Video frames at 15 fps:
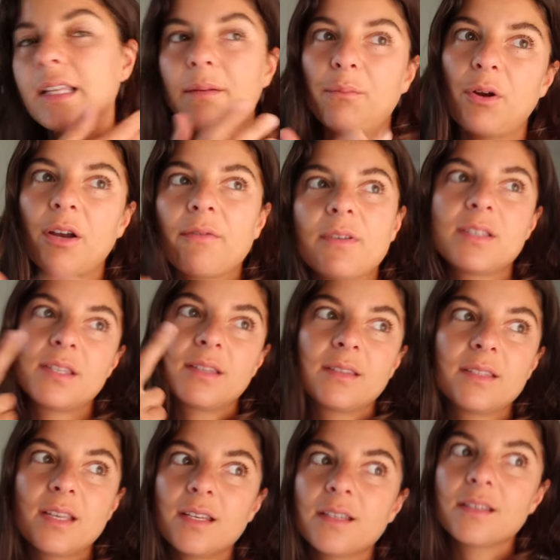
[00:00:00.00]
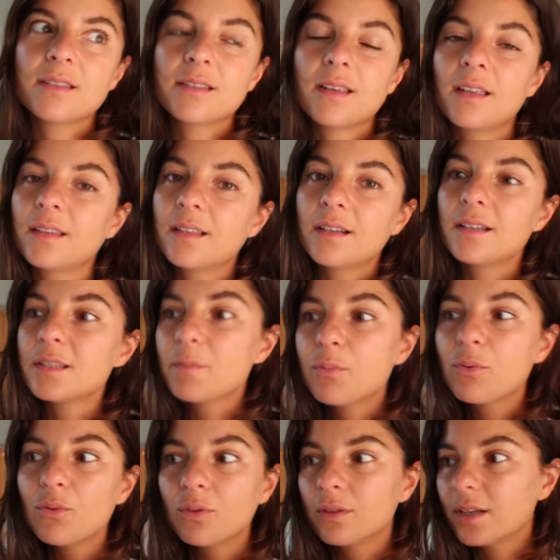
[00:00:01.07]
and then breakfast and tennis. And then it's a
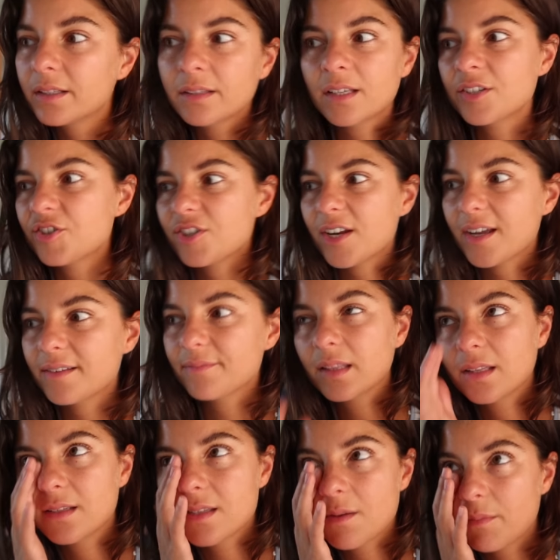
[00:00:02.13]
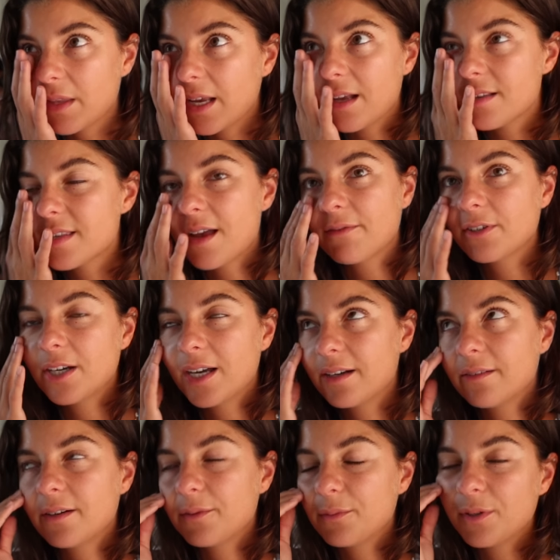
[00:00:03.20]
pool and lunch day. And then something else after. I
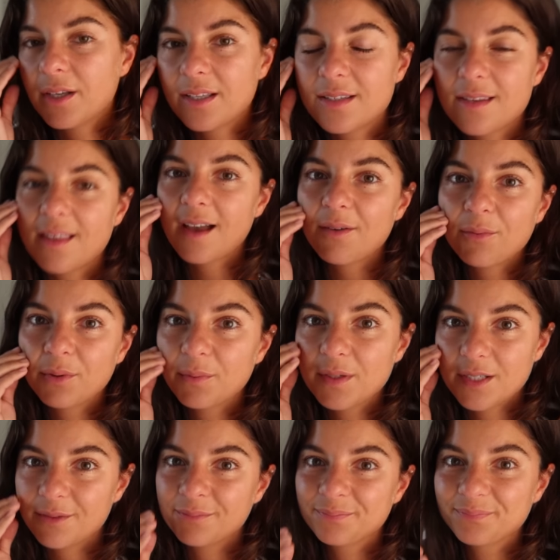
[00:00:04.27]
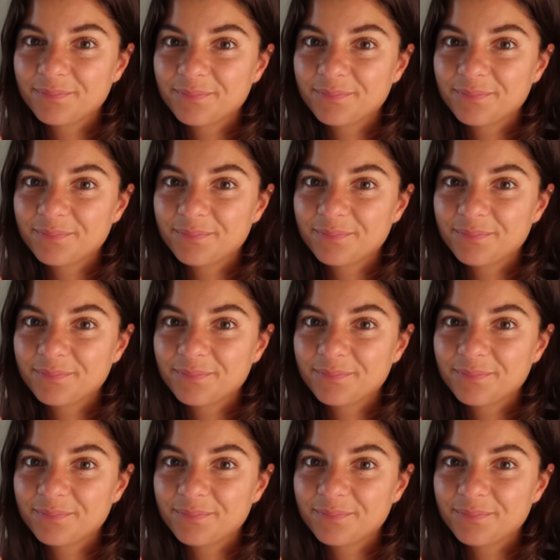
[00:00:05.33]
don't know. We'll get to that when we do.